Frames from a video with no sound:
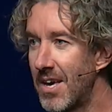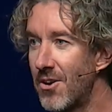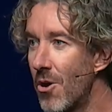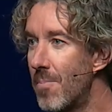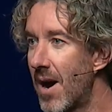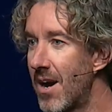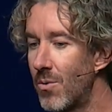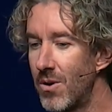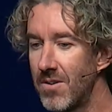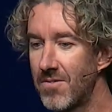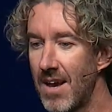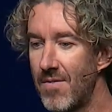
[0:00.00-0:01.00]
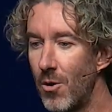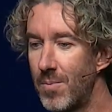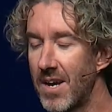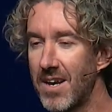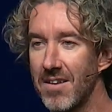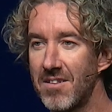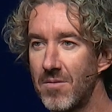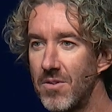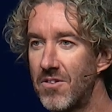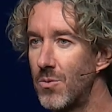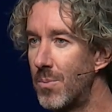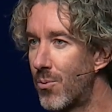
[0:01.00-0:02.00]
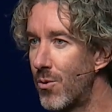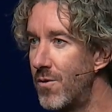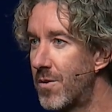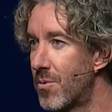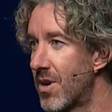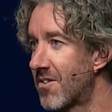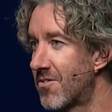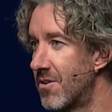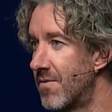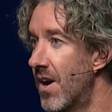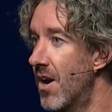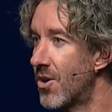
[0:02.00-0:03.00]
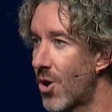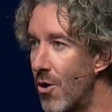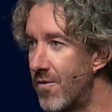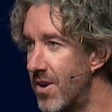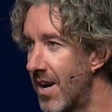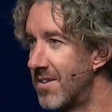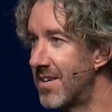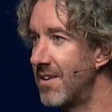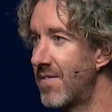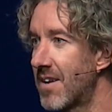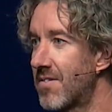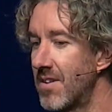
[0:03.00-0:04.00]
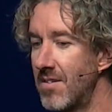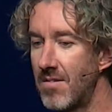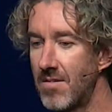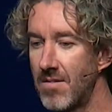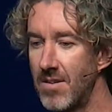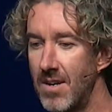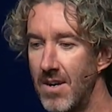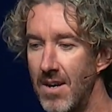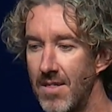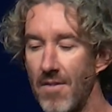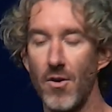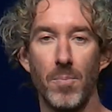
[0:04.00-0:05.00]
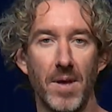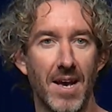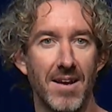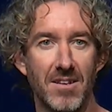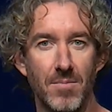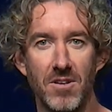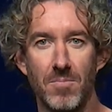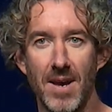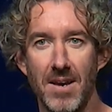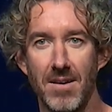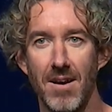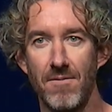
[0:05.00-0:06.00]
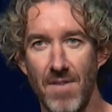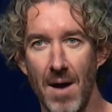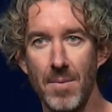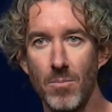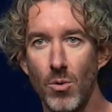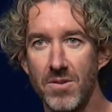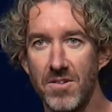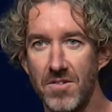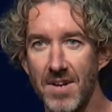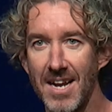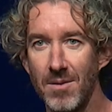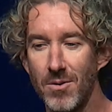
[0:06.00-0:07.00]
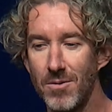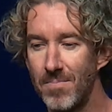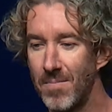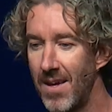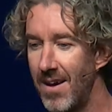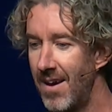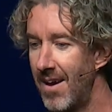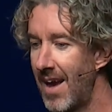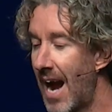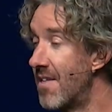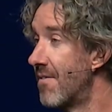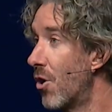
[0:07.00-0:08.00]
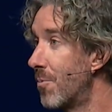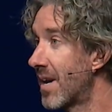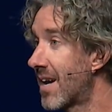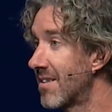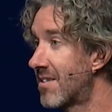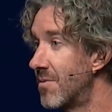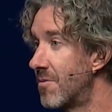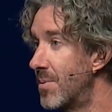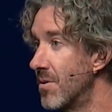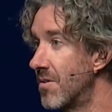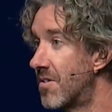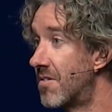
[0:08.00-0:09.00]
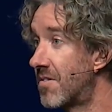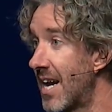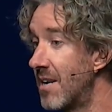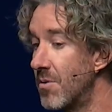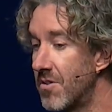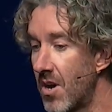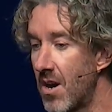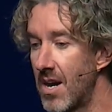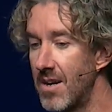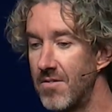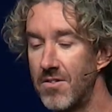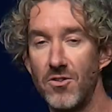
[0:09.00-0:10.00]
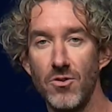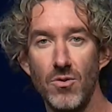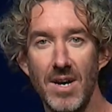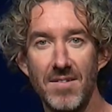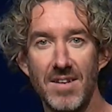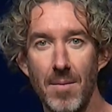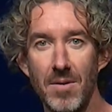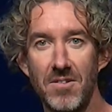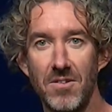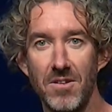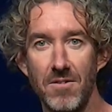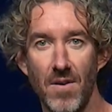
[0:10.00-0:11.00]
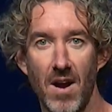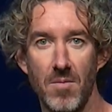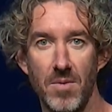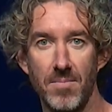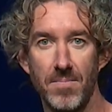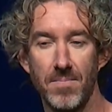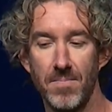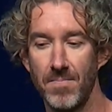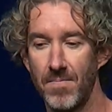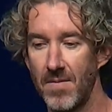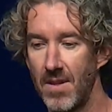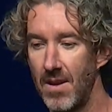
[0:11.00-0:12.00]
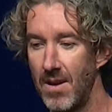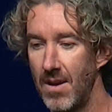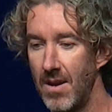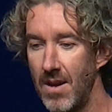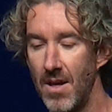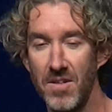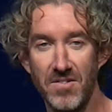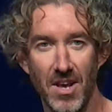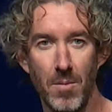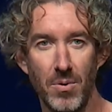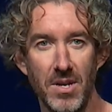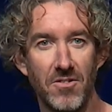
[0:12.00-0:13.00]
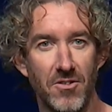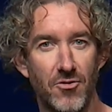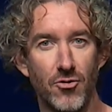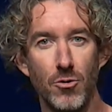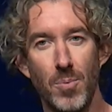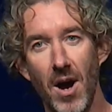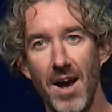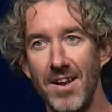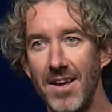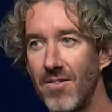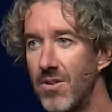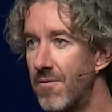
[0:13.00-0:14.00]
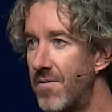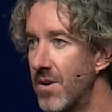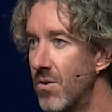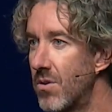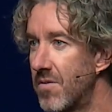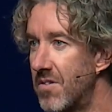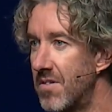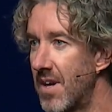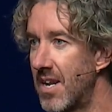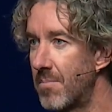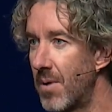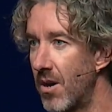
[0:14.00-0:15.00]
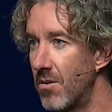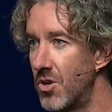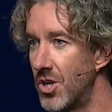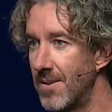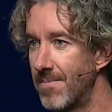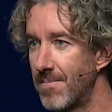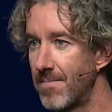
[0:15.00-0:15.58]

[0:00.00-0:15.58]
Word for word: Ginkgo Bioworks have helped their customers to improve the production of COVID 19 vaccines, they've helped their customers make farming more sustainable, and they've helped their customers build sustainable dyes that do less damage to the environment. This company is a true pioneer in the field of synthetic biology.